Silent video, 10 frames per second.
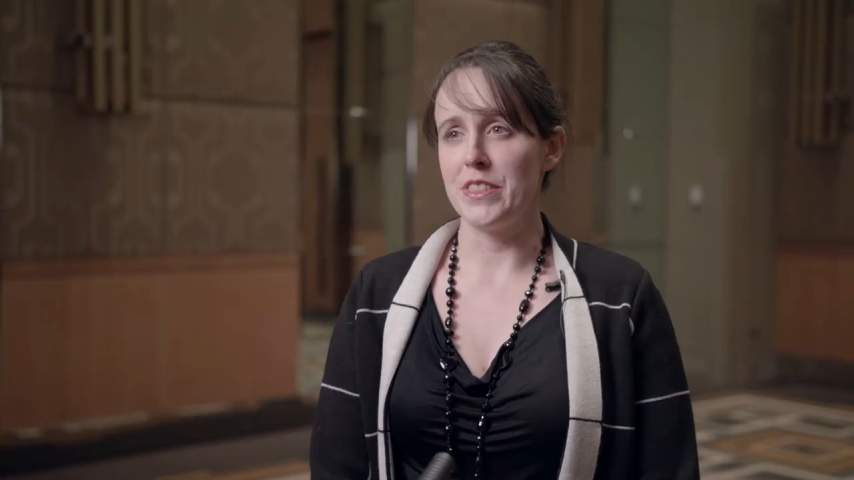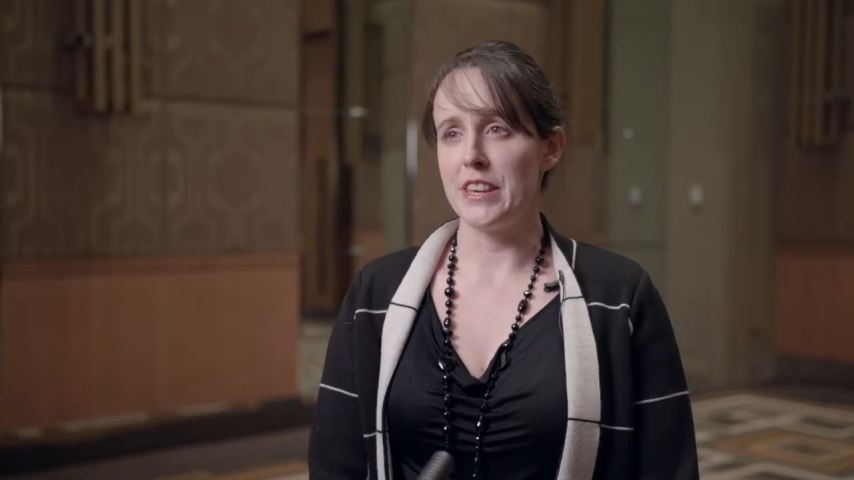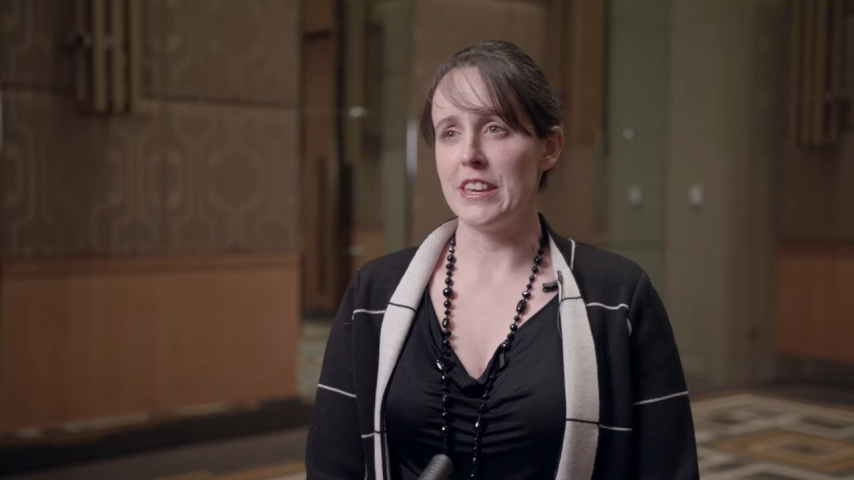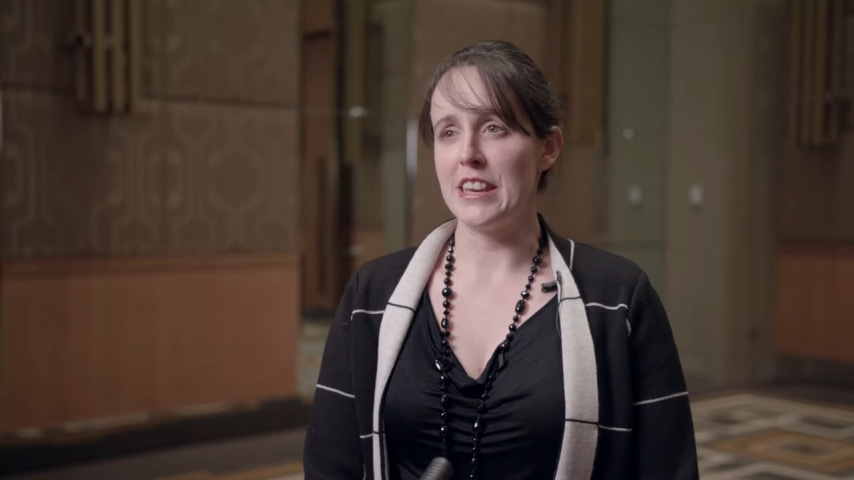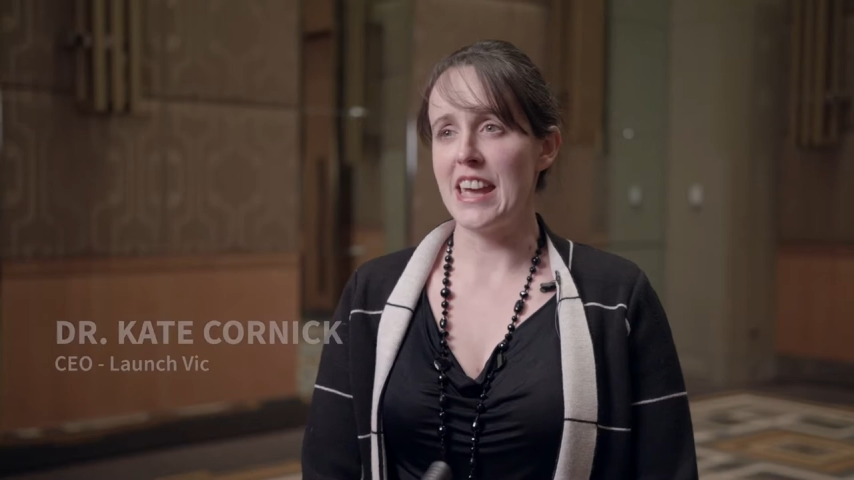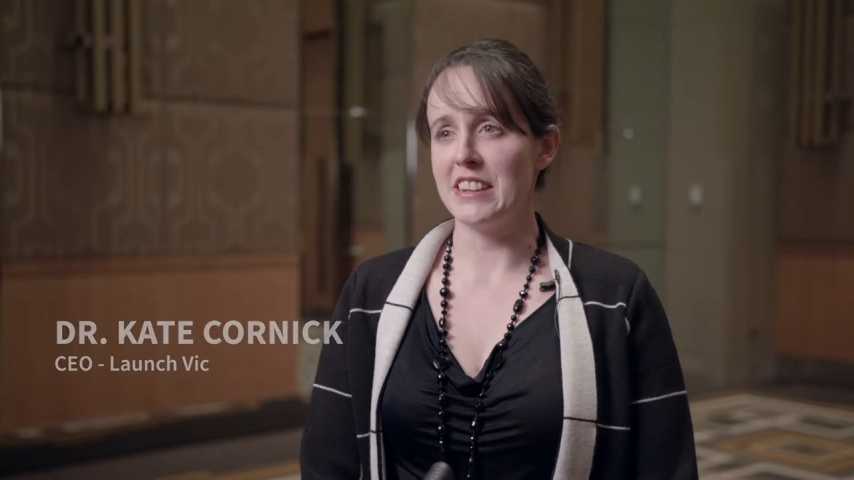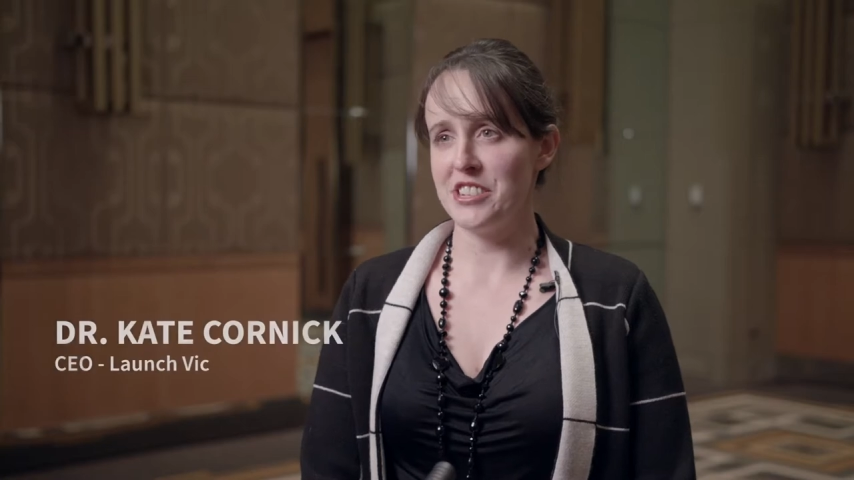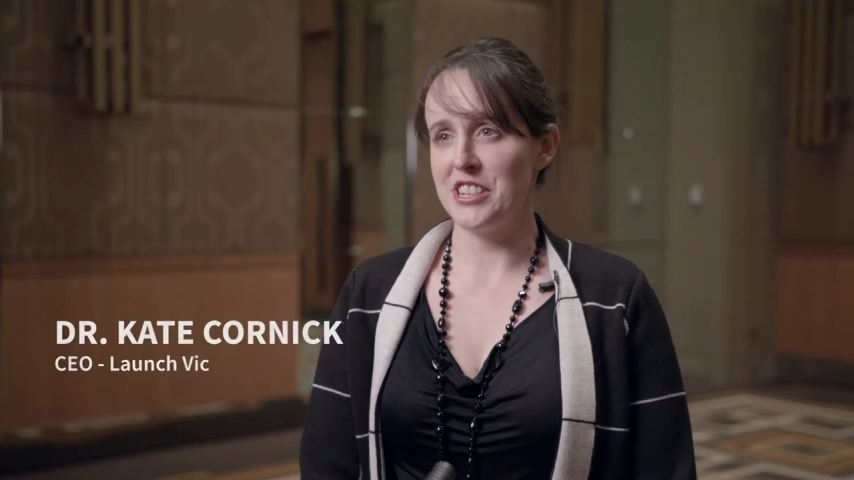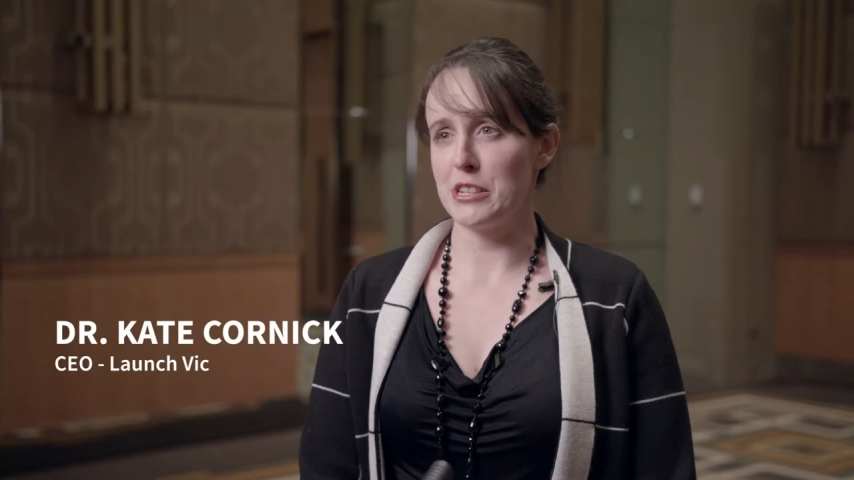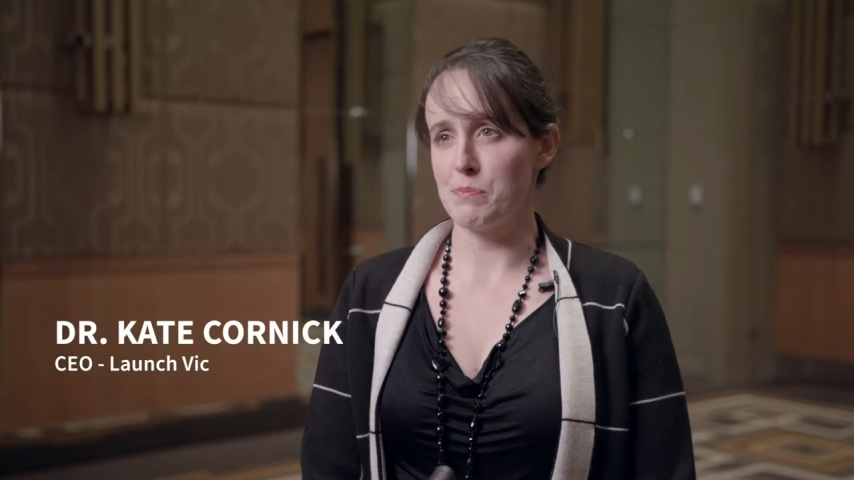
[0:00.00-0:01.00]
The
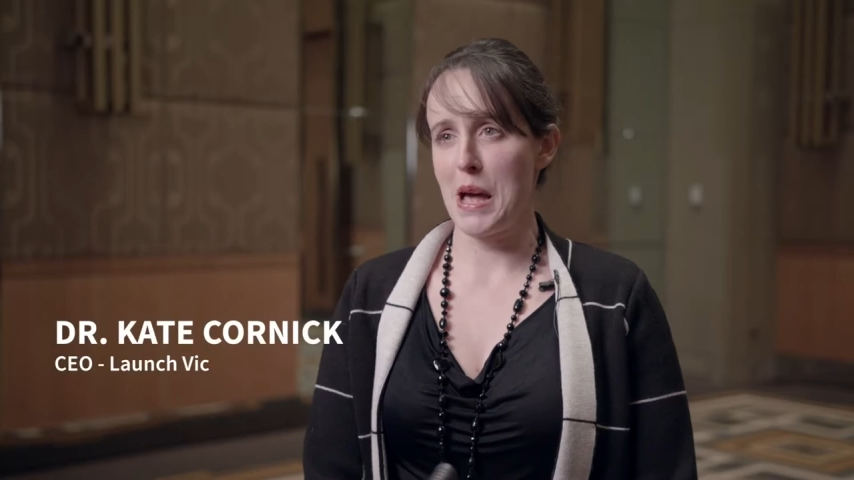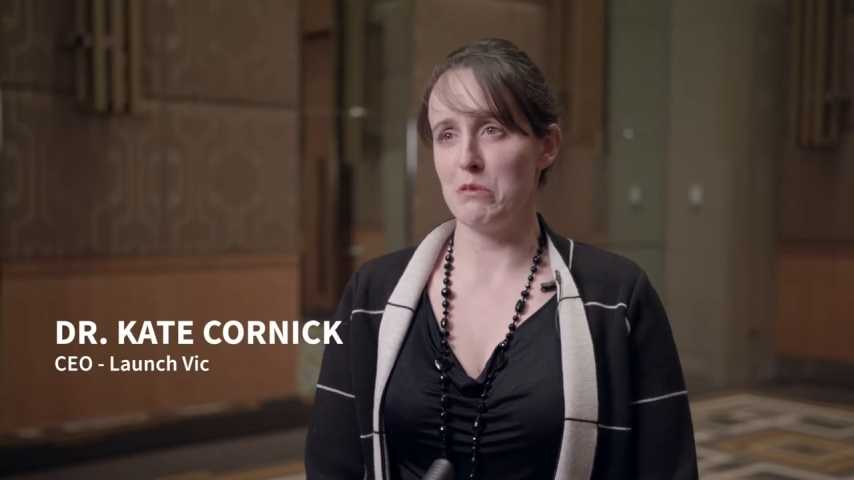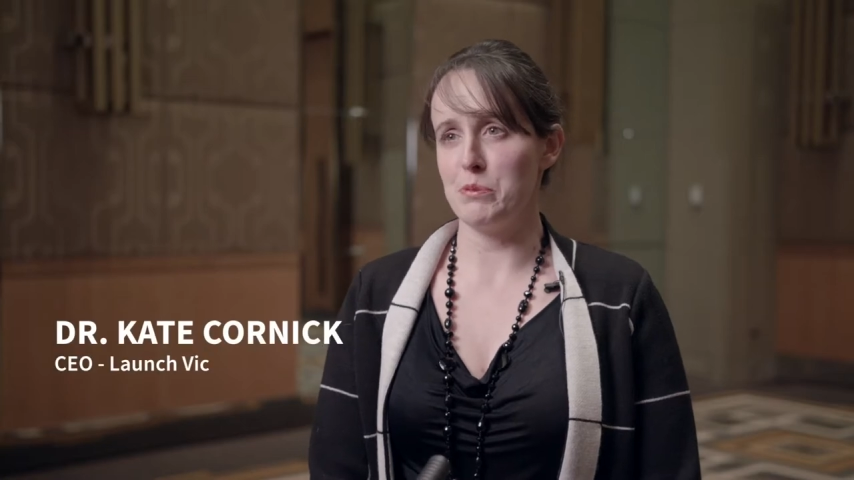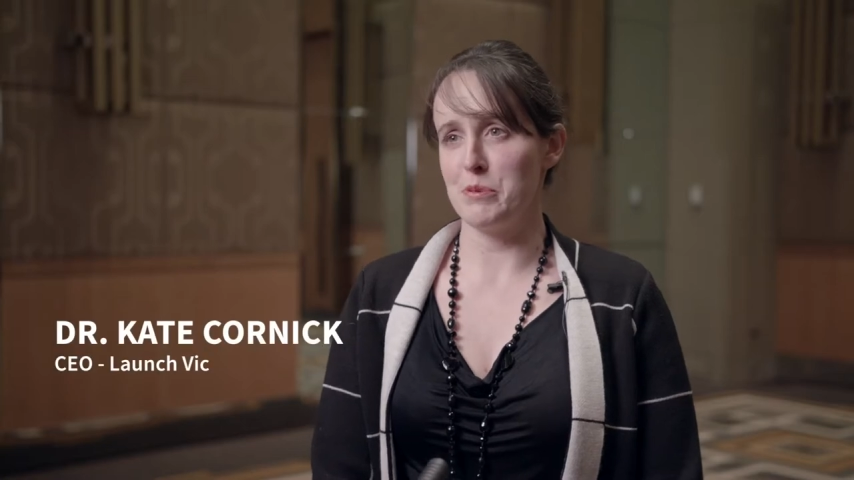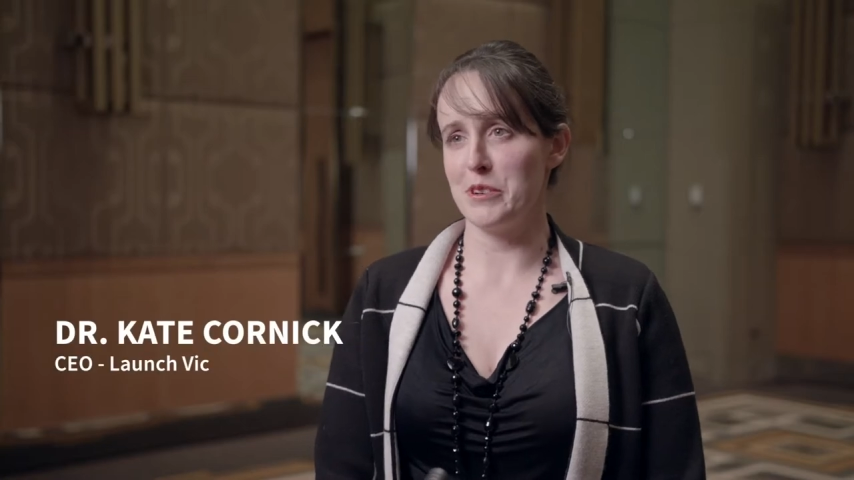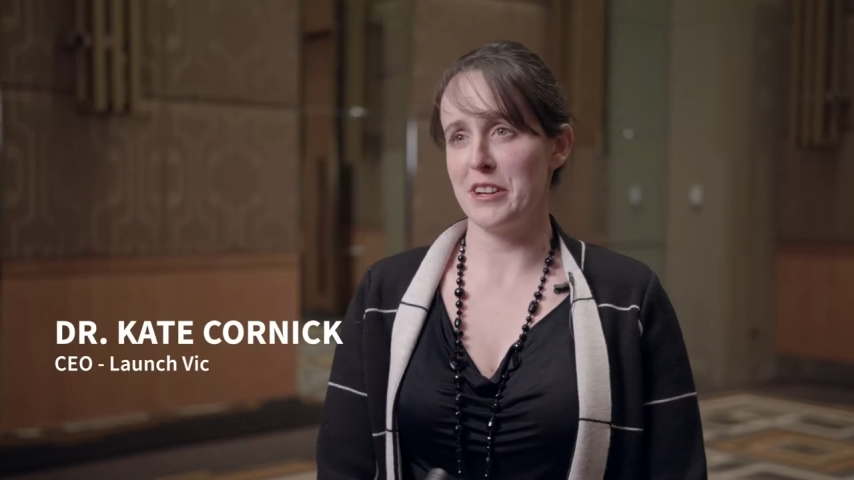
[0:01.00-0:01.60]
energy is palpable